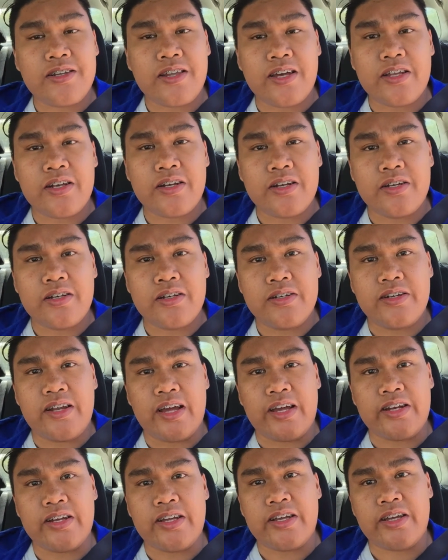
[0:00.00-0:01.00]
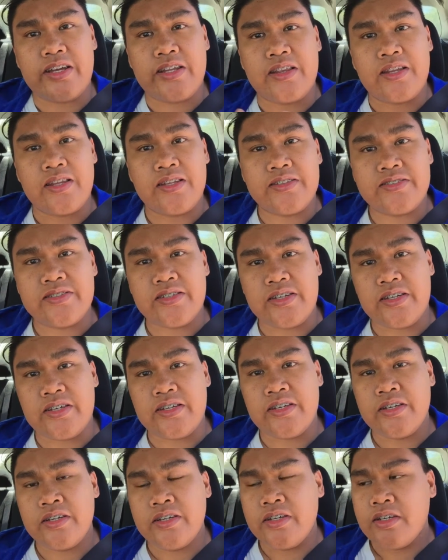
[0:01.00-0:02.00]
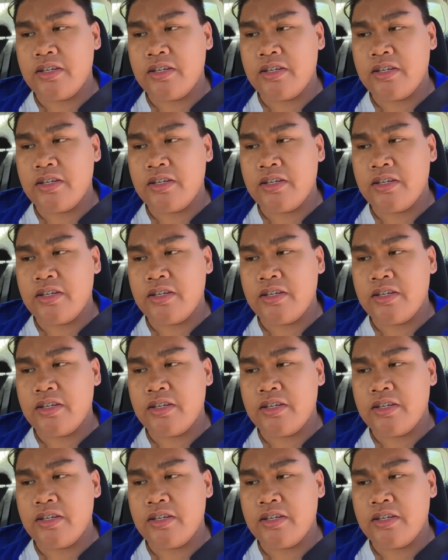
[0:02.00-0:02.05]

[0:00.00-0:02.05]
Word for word: that Danny and Lindsay